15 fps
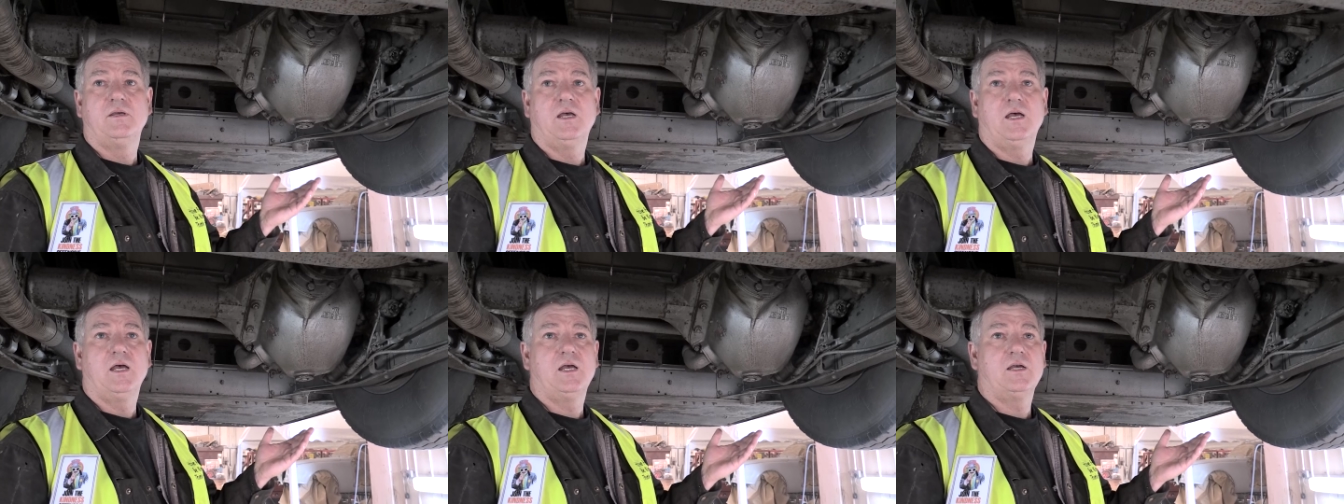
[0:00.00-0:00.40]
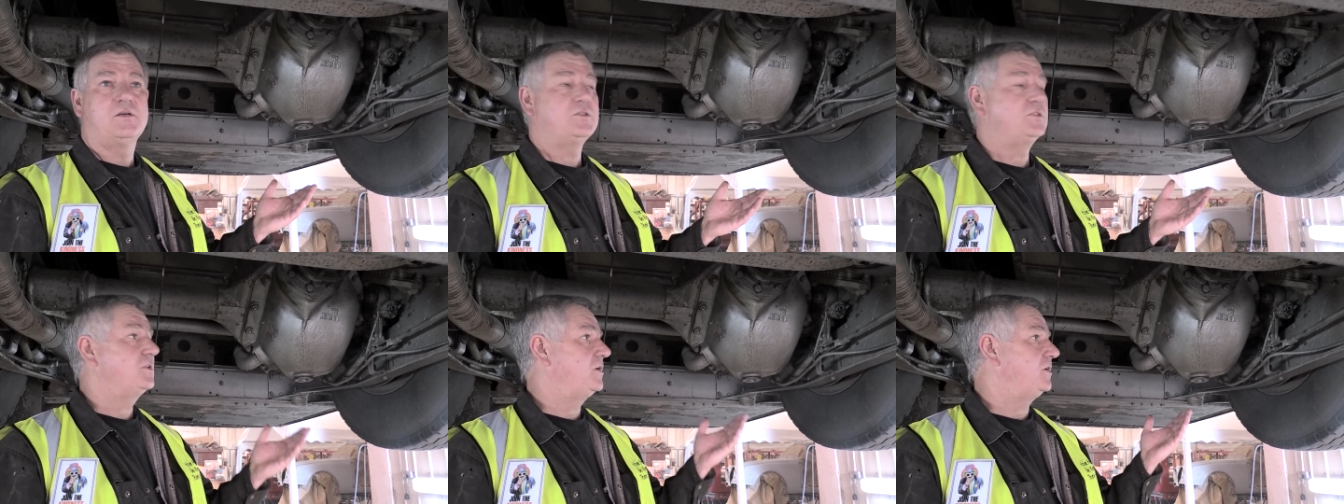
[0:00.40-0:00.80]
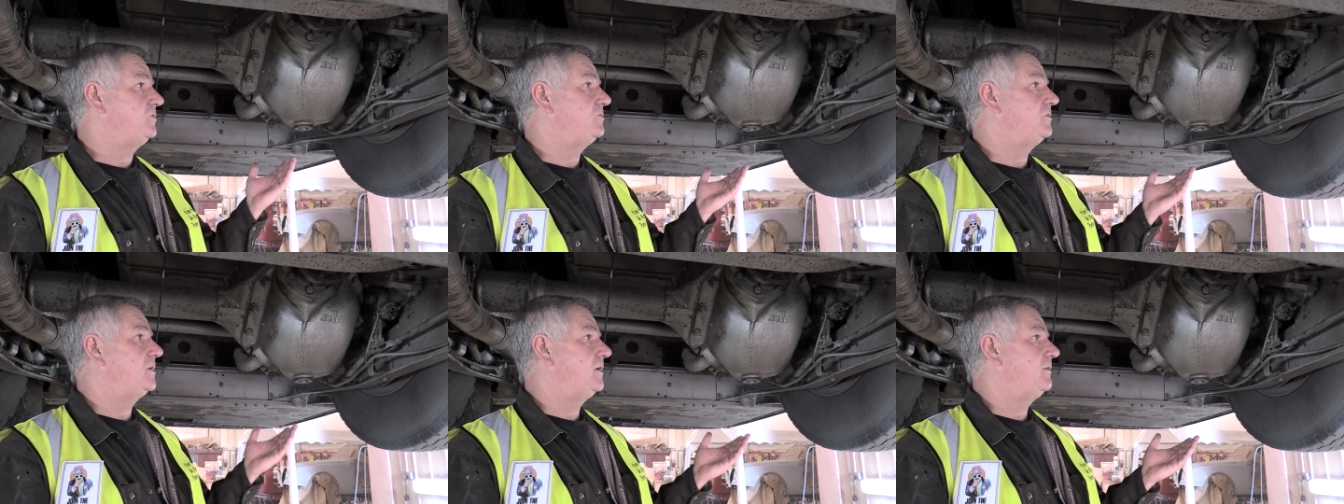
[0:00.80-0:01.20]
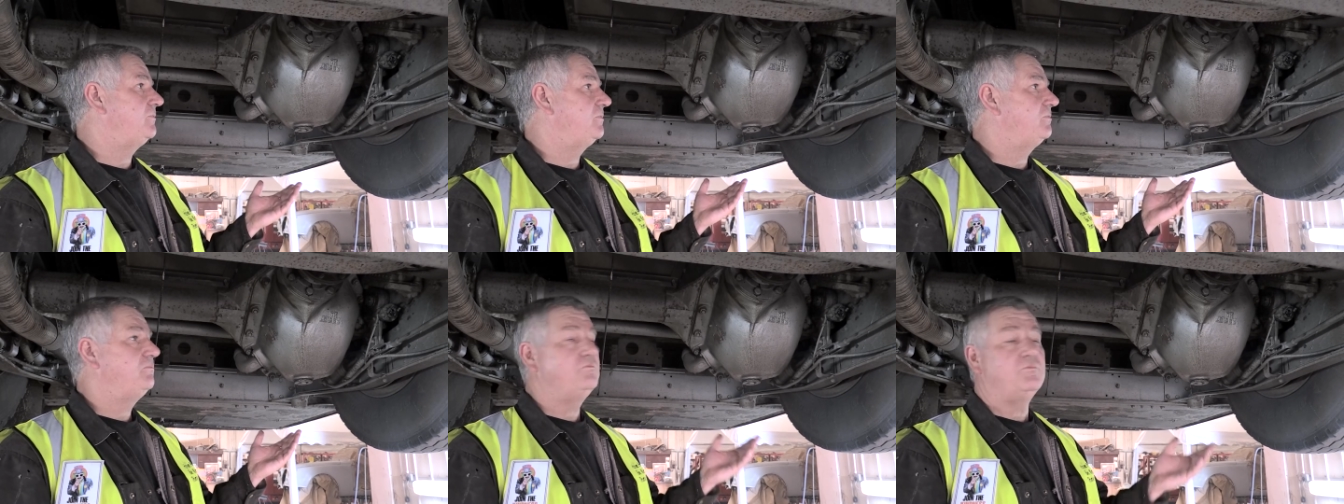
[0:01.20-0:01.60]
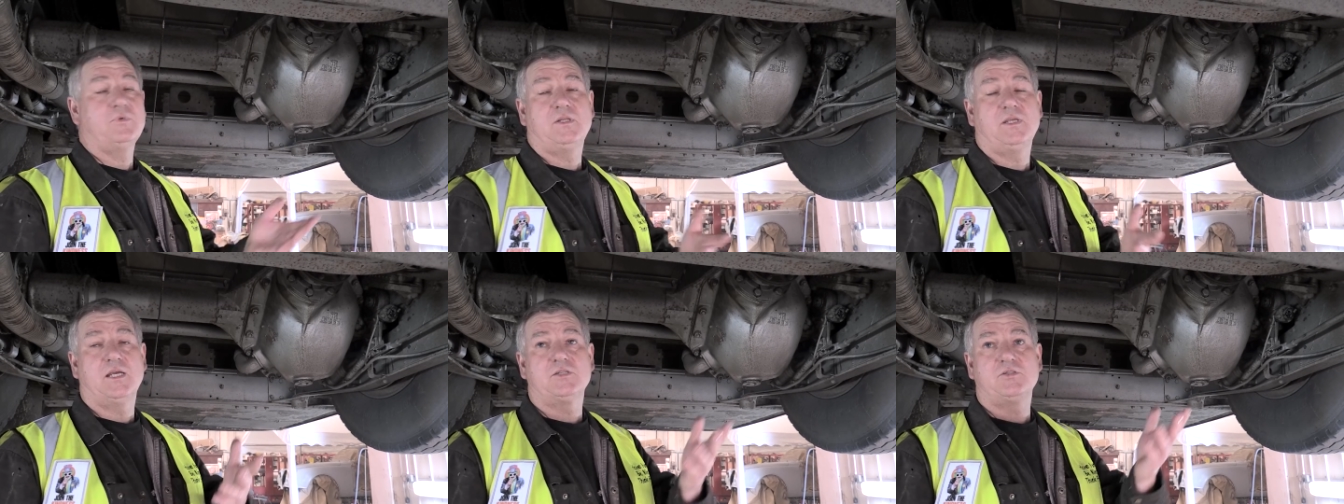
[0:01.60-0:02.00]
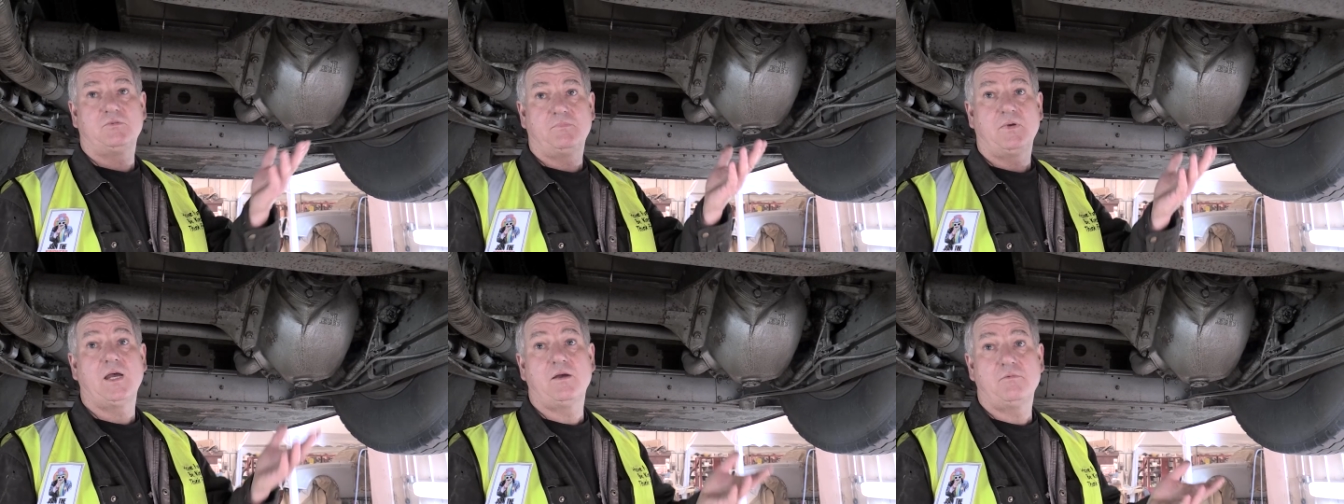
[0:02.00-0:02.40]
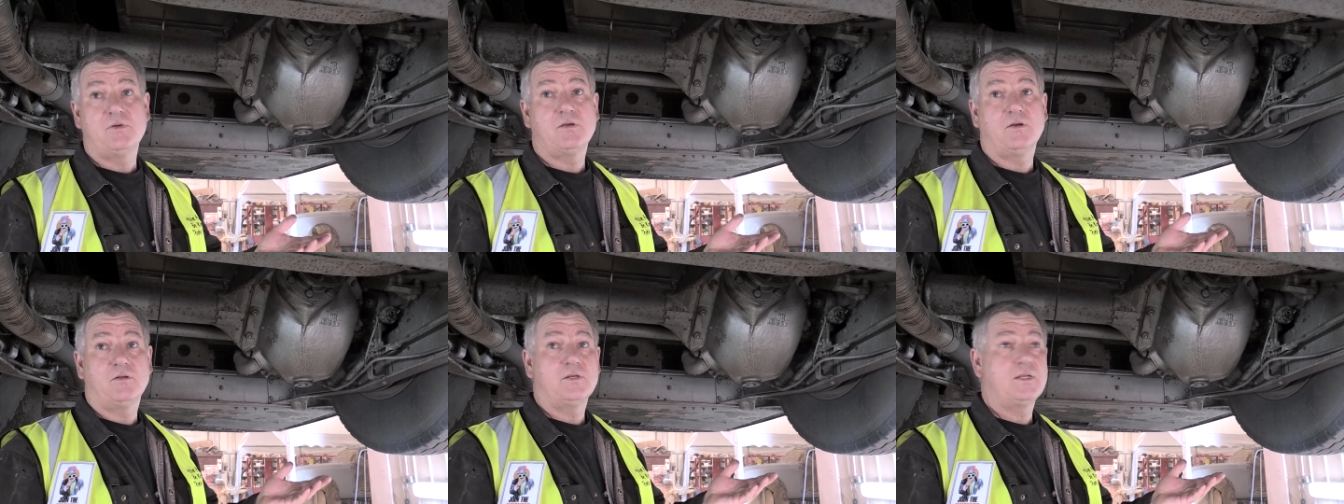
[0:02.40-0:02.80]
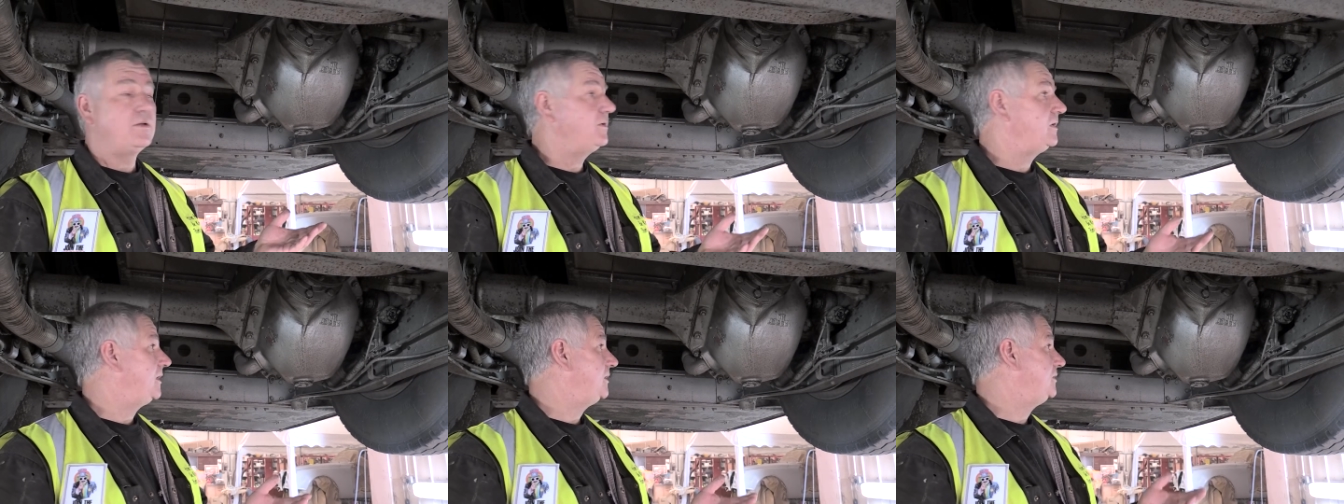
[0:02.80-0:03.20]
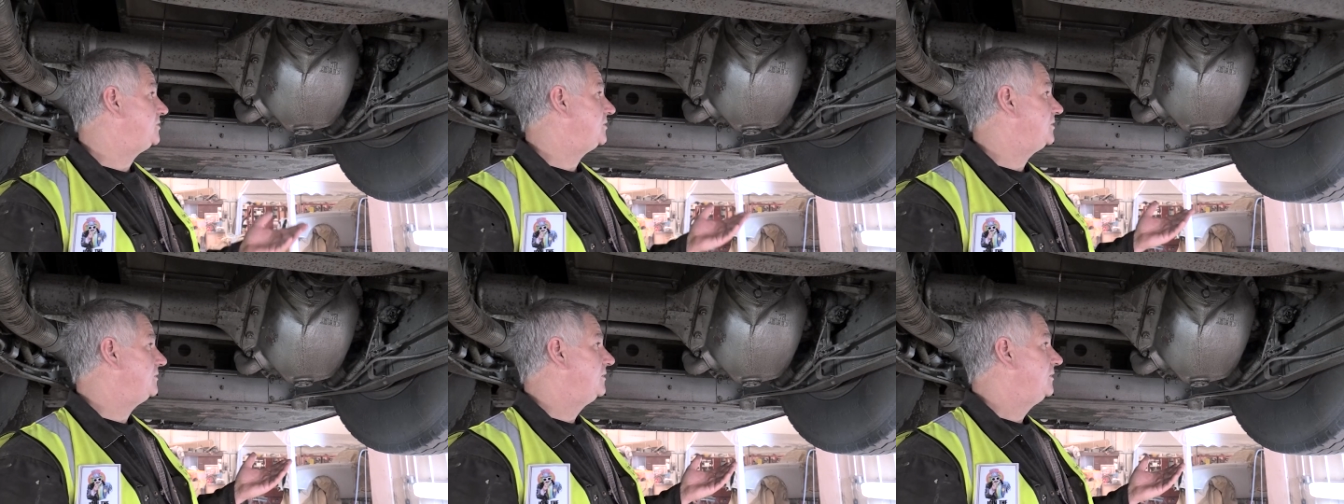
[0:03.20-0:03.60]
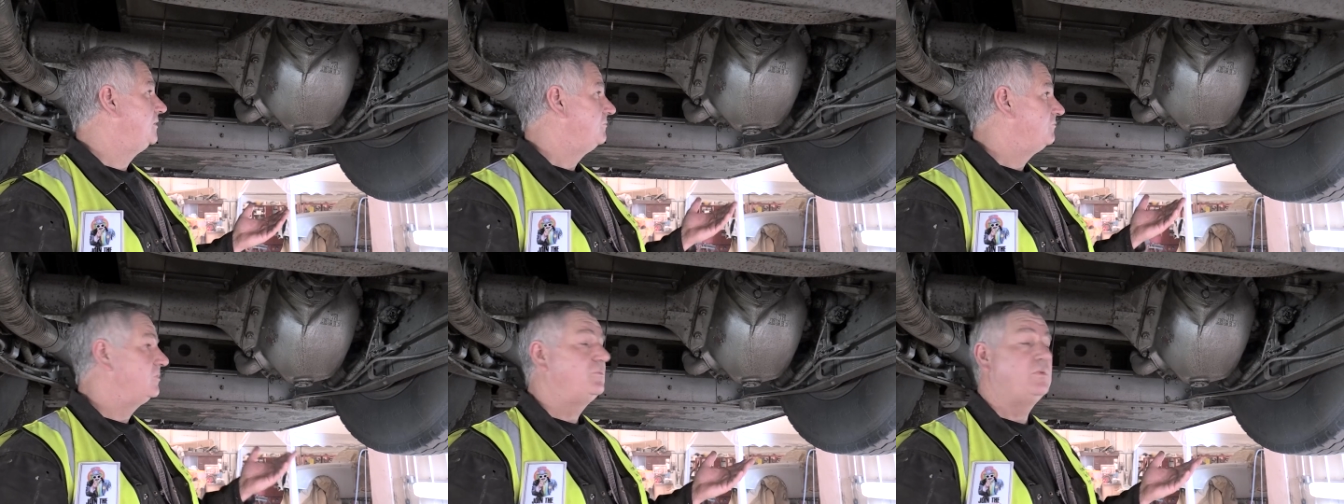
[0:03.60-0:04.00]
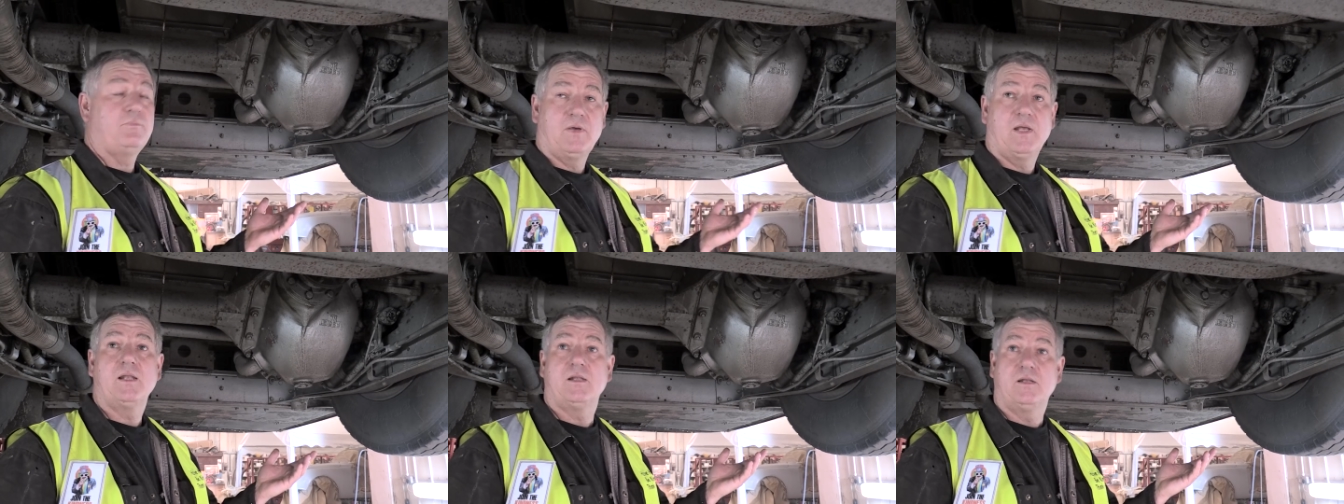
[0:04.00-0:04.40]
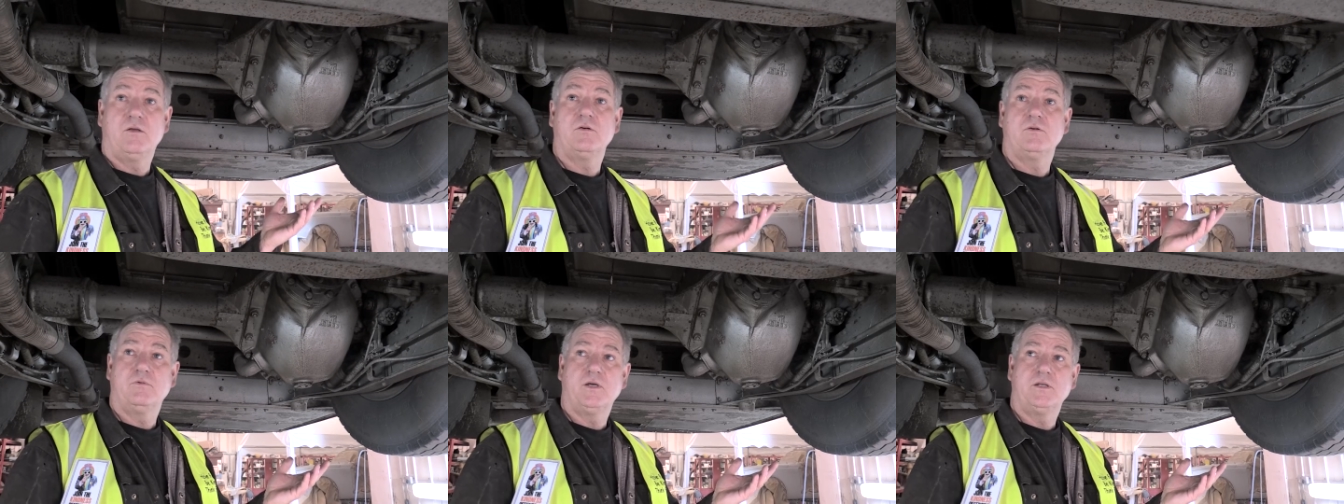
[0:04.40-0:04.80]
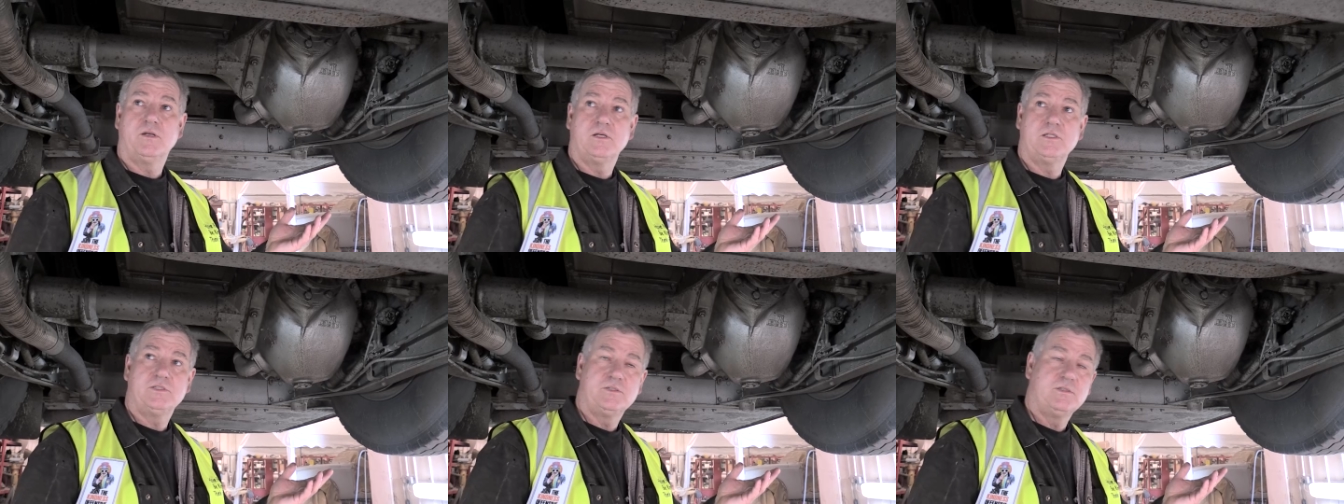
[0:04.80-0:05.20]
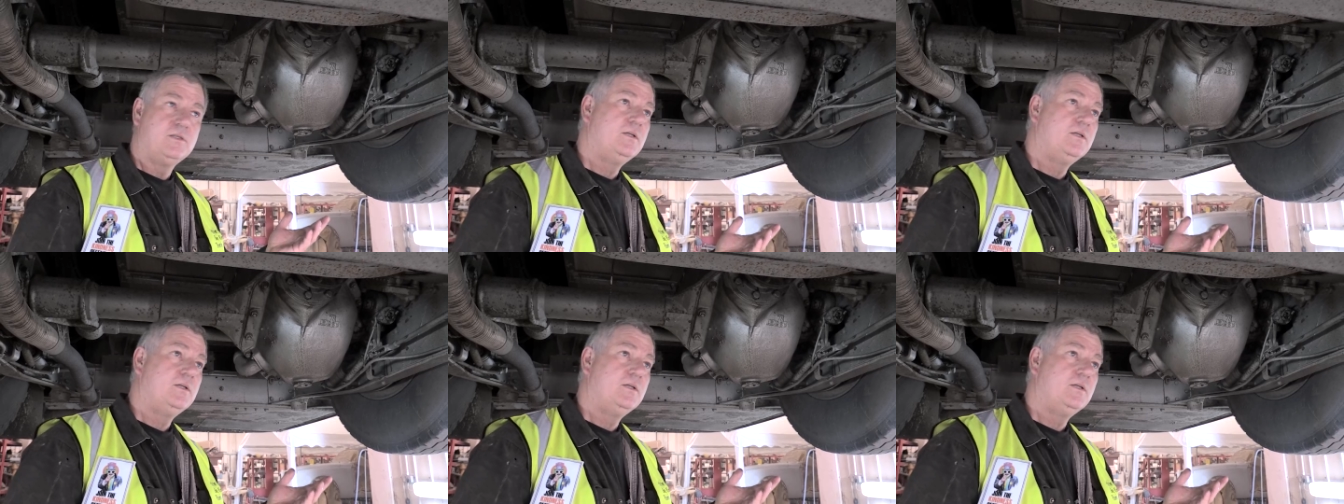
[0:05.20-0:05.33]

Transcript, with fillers: because uh, a country diff with the extra power we got now in the engine would propel it along quite nice.